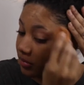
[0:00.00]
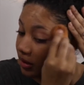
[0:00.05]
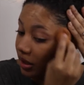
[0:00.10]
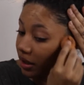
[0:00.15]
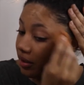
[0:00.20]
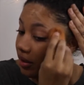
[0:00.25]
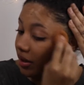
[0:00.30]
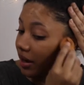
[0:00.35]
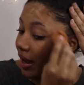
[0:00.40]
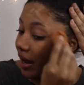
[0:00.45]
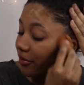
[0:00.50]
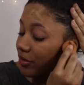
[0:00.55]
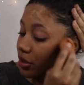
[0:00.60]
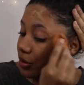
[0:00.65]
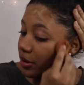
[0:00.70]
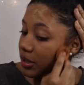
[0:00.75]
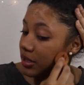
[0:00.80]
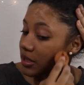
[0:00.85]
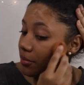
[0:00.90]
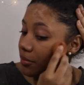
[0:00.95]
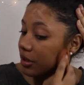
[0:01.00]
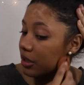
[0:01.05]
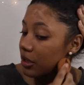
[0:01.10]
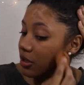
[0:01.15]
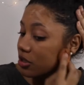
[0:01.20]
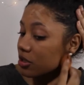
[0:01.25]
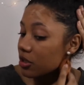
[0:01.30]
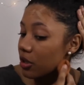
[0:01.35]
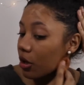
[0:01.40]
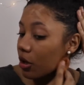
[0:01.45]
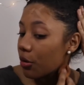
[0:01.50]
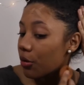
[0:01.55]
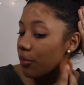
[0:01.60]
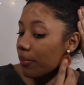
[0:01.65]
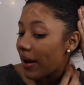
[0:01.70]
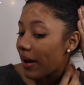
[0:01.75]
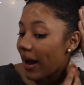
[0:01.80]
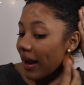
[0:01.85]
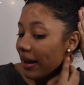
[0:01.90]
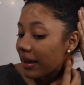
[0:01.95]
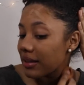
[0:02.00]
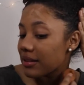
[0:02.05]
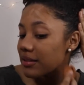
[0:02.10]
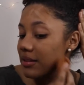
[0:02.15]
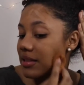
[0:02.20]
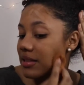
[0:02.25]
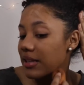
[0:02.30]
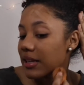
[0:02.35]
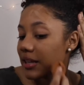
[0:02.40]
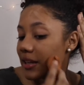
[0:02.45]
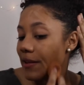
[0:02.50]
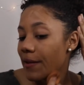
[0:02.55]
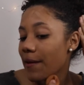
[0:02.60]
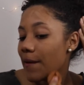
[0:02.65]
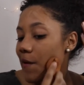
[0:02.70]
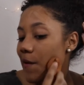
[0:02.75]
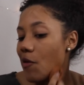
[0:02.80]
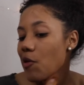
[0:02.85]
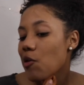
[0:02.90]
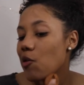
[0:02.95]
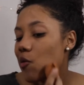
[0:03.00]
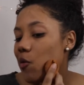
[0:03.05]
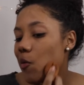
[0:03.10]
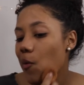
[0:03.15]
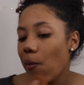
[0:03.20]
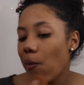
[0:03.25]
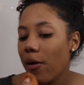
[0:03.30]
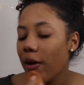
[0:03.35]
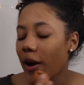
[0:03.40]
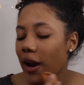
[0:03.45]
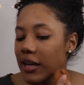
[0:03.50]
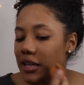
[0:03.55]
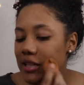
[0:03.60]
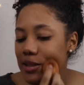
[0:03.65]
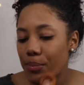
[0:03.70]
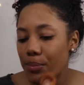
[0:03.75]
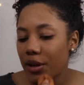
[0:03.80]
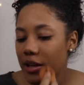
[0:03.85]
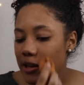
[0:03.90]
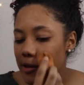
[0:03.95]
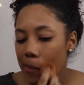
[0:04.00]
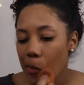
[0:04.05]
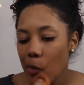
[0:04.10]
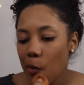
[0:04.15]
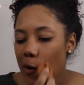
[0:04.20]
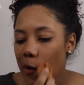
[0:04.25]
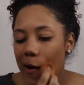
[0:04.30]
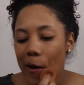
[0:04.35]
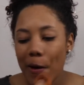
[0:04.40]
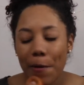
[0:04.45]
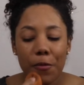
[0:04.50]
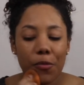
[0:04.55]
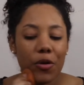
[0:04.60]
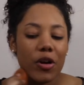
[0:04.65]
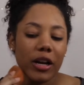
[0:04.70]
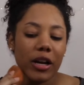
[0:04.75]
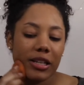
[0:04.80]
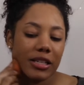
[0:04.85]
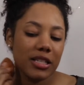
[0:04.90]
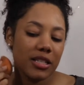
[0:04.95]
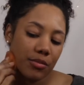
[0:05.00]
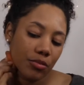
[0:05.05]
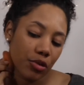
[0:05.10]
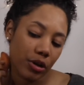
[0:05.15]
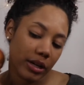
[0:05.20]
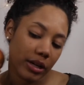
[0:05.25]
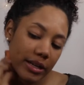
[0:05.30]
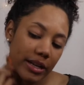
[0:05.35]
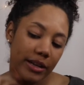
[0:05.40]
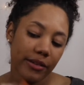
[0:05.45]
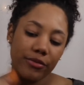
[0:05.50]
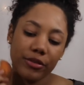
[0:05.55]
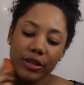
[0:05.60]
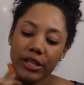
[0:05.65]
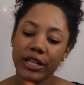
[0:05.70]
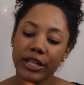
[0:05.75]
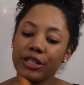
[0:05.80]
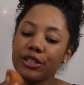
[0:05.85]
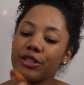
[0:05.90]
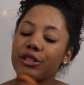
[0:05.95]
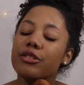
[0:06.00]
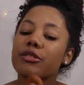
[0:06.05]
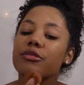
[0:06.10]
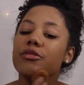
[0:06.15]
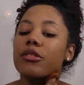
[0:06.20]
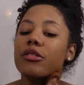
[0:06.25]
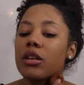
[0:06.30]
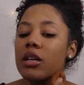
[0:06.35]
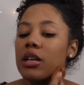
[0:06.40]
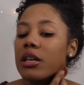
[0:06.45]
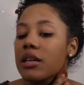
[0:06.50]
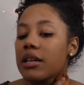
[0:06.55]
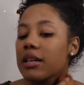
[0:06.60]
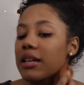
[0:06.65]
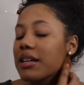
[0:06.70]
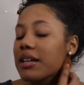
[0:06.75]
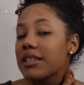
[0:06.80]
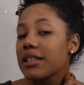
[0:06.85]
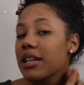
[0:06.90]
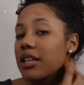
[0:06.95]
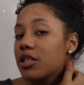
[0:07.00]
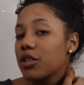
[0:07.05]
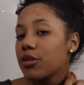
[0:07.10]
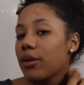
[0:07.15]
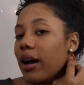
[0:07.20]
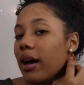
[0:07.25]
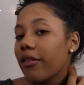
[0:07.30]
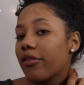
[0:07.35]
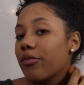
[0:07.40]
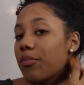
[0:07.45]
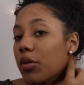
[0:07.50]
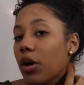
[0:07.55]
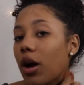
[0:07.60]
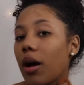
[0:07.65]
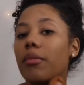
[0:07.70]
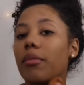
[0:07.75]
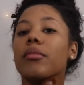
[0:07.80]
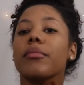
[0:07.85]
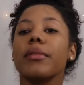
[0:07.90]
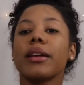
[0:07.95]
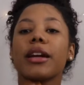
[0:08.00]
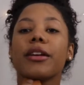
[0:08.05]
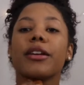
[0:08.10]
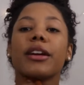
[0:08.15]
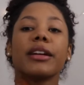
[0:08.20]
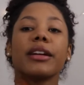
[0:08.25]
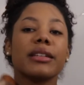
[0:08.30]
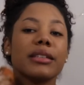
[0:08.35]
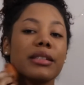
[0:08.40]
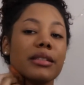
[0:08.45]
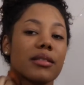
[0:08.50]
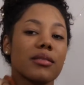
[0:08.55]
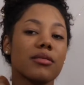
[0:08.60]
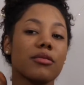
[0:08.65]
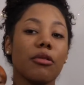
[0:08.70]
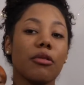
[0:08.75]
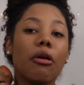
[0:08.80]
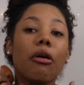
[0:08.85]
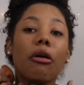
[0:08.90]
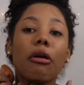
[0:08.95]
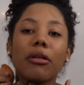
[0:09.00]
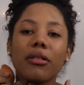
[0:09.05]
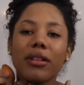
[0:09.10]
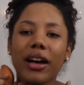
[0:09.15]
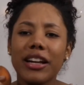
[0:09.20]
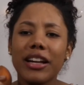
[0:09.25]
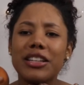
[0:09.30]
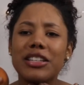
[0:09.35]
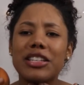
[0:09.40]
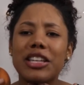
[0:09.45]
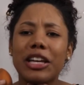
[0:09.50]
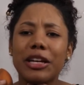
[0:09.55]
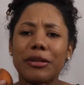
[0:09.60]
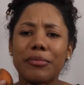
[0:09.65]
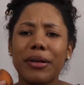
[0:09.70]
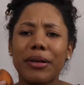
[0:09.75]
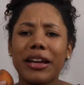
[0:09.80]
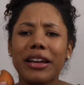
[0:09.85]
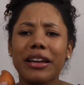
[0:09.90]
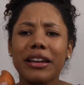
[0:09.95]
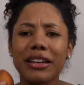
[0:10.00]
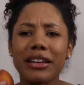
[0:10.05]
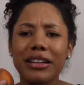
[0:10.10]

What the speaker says: And then afterwards, I'm gonna just go back and see where I need to blend it more, where I need some more coverage. Because I do have problem areas. Oh, I just hit my